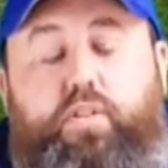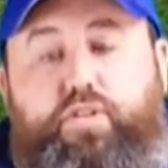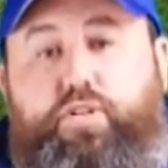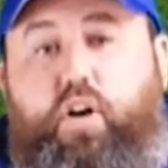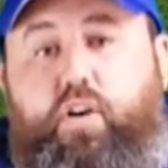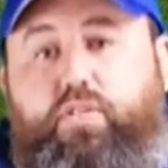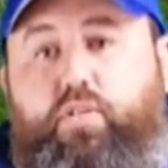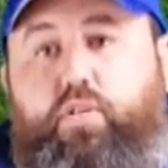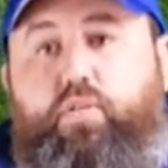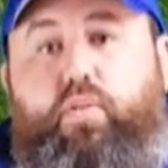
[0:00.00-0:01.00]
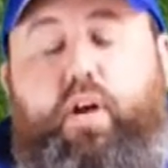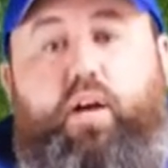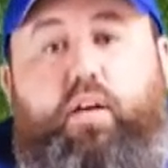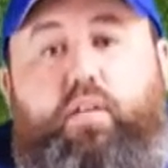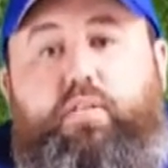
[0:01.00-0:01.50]
There's also
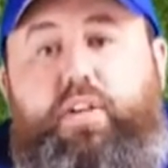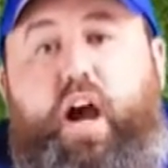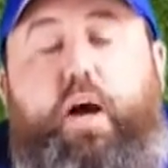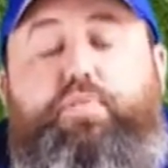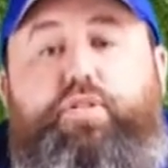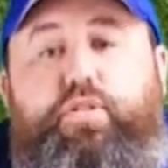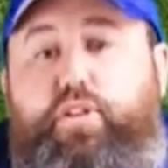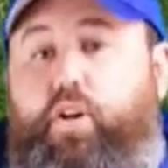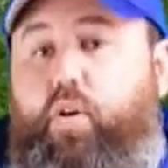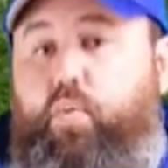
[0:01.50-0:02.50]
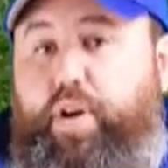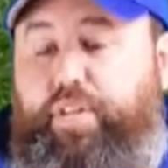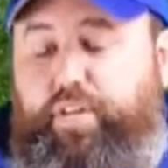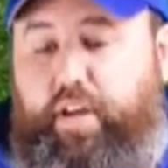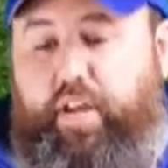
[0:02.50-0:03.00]
the option to go
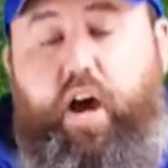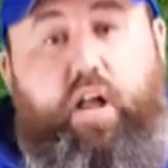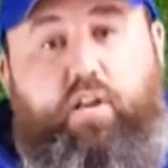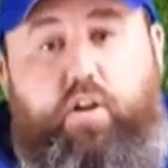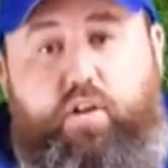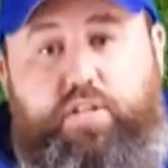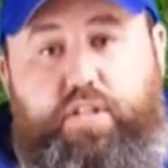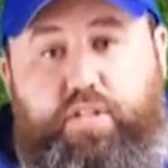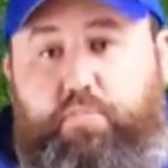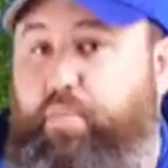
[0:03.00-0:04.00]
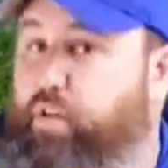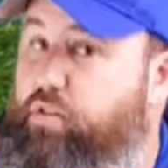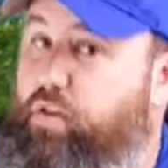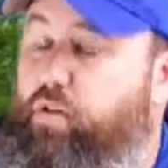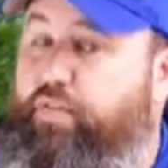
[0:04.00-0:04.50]
with an a la carte system.
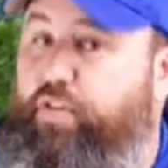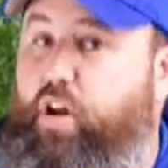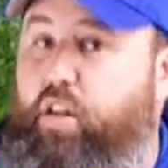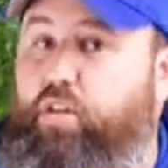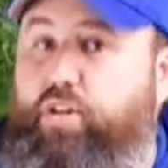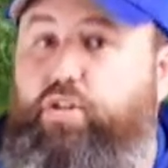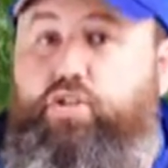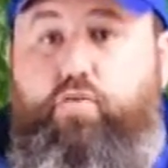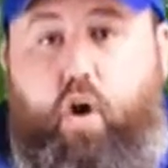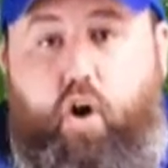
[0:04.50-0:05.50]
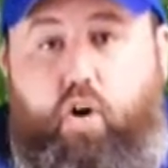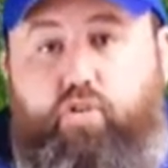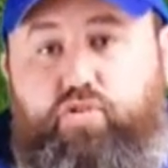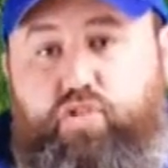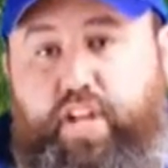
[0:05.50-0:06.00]
So if you're not looking to do
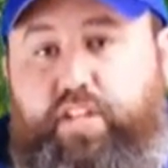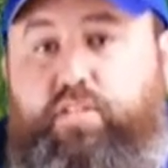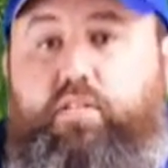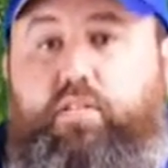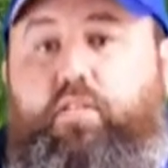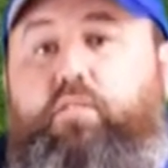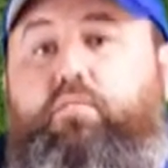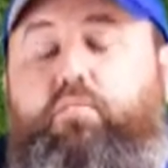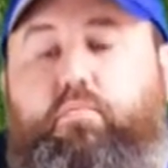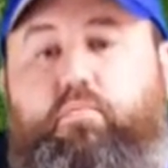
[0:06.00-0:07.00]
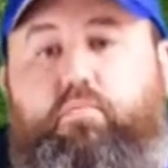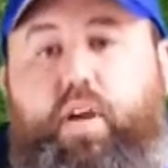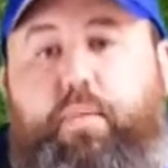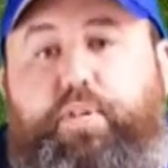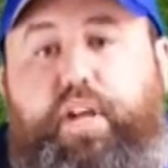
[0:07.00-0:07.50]
all 6
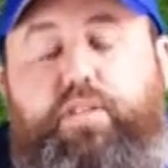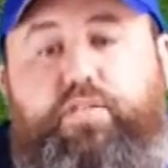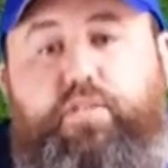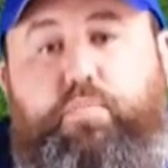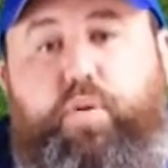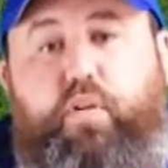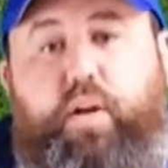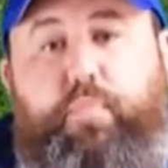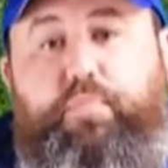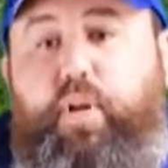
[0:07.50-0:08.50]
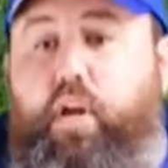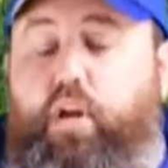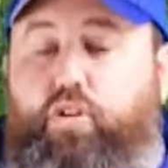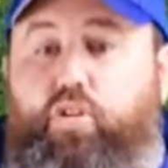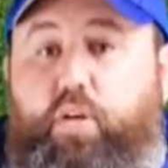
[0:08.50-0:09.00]
applications of the program,
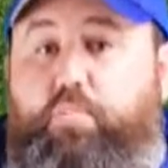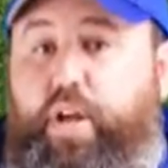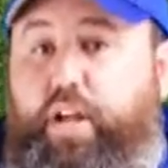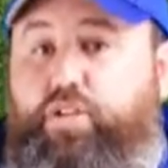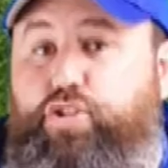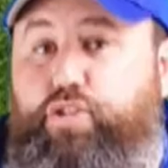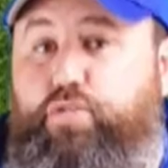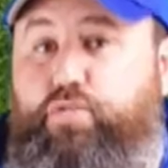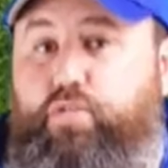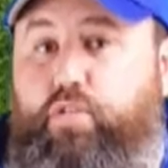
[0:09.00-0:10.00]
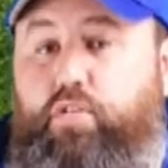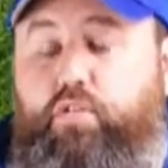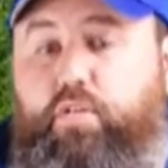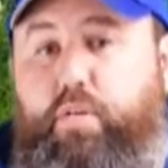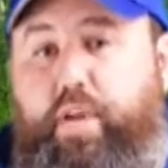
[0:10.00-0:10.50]
you can pick and choose
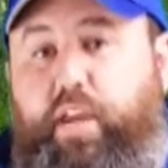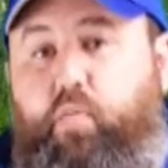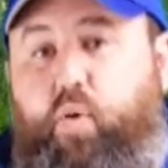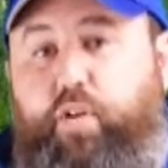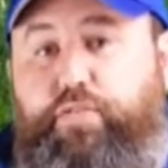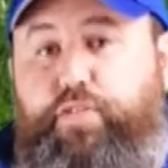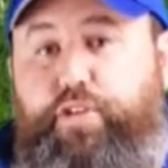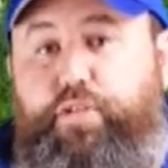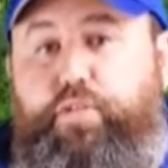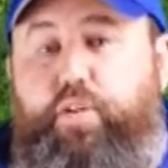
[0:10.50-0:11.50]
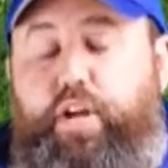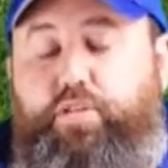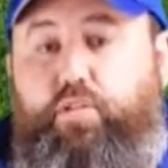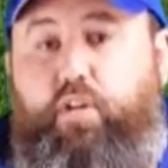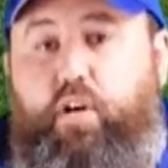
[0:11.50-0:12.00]
to make it work for you
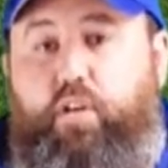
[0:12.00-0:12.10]
and your